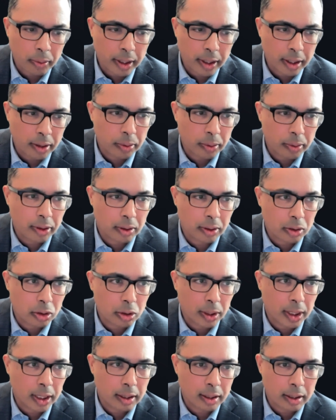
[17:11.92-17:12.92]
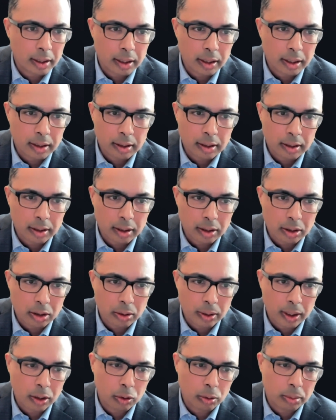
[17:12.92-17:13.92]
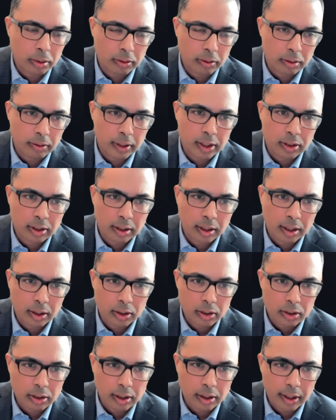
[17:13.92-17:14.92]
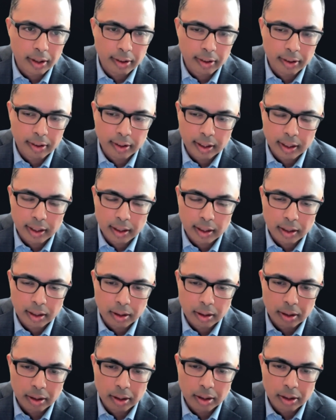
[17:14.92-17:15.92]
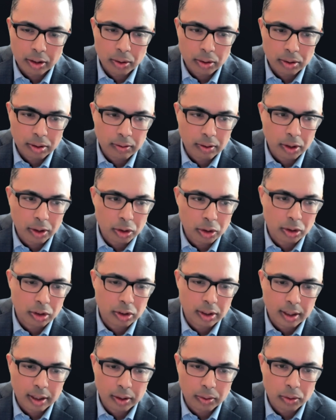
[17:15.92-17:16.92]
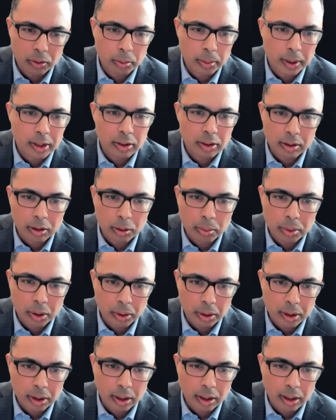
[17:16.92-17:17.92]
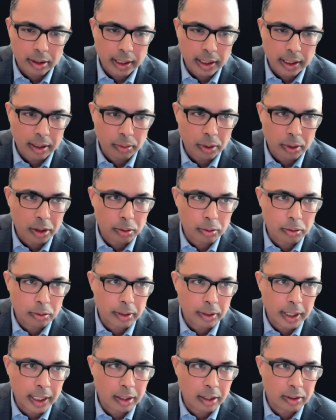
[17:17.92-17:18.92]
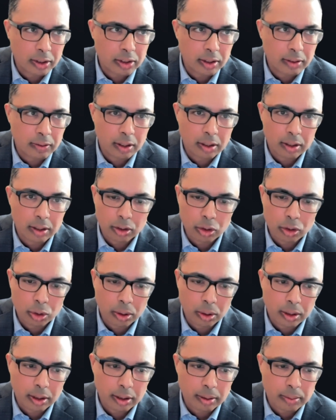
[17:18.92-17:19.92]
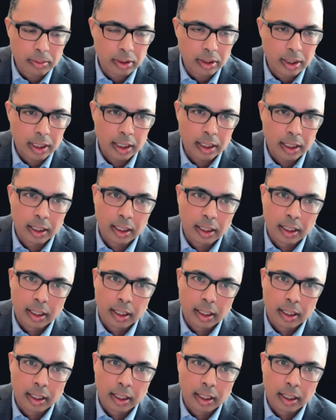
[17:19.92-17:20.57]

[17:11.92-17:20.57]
I ran with Andrea and a great group of investigators, the use of ultrasound was basically protocol. And what you found is even in the control arms,